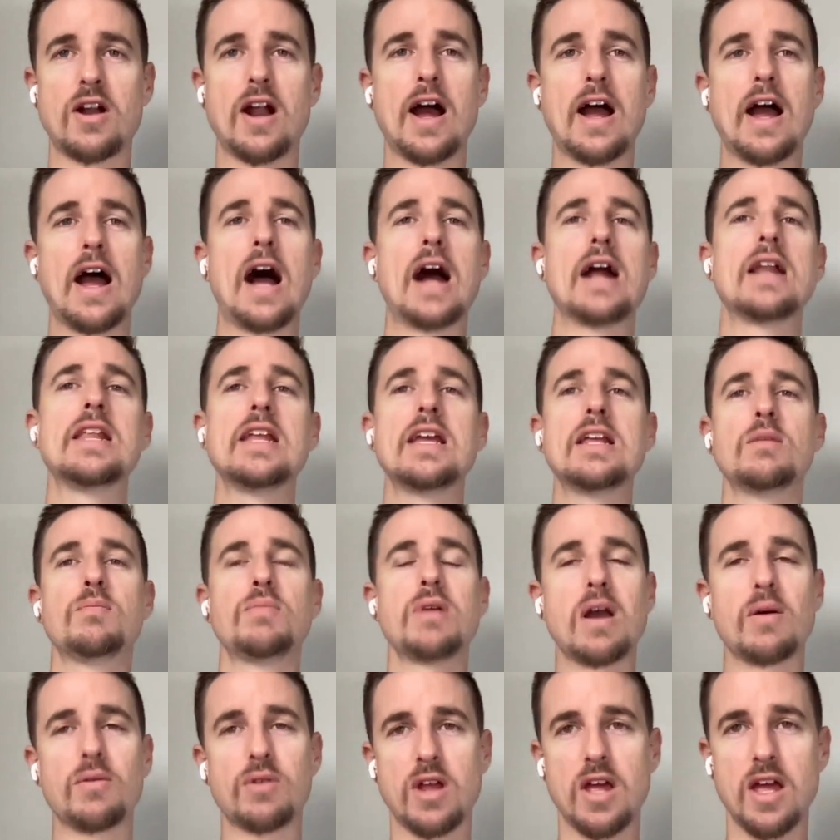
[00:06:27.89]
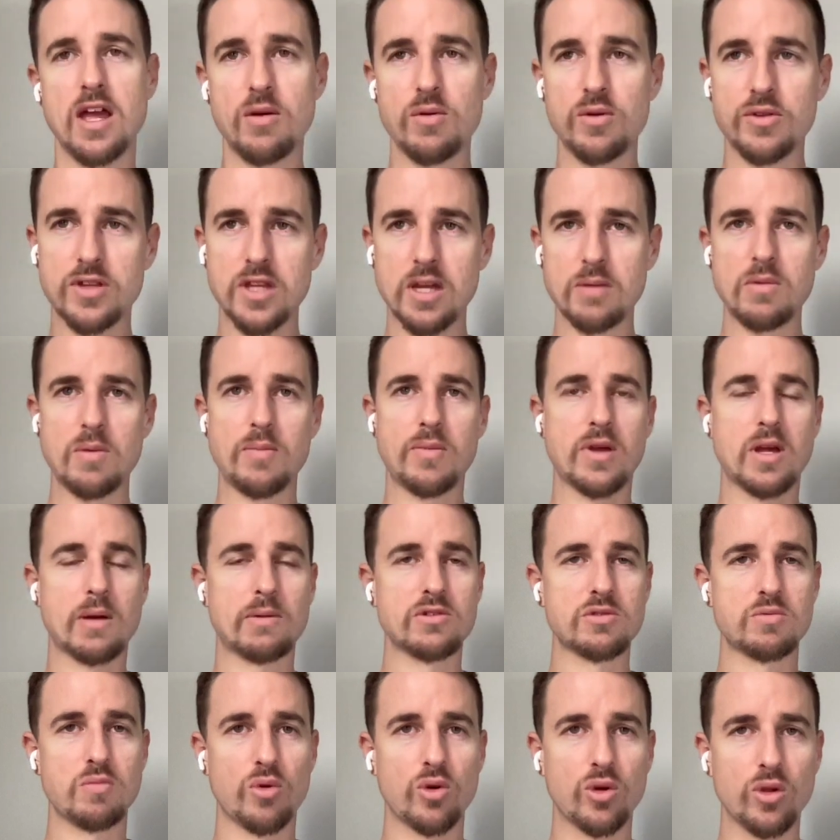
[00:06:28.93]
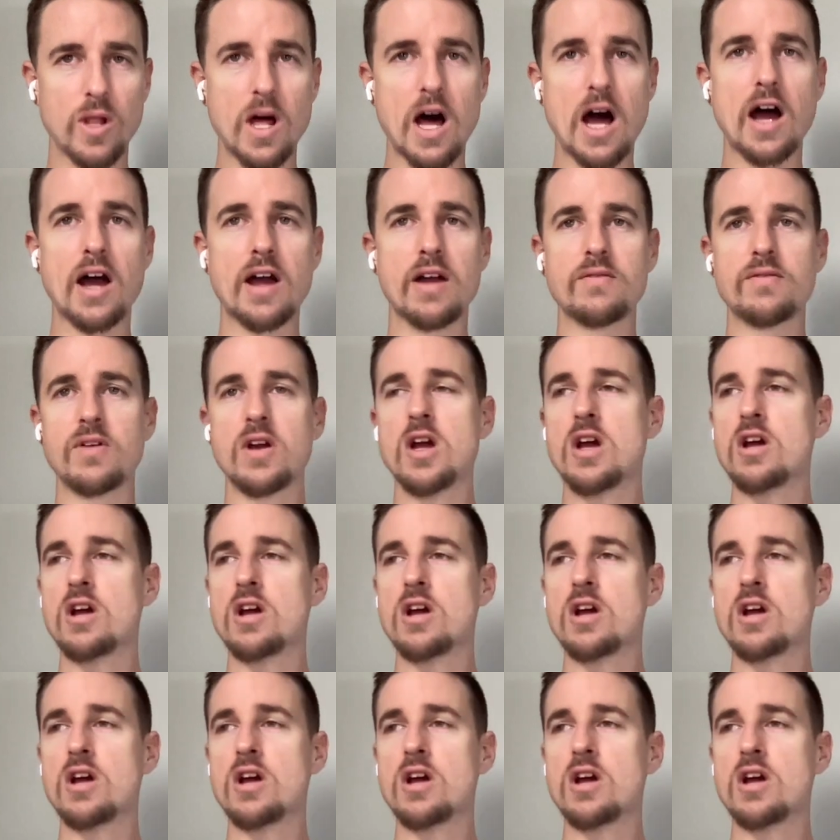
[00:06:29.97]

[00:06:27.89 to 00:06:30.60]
I need to be able to hit with them. It becomes more live.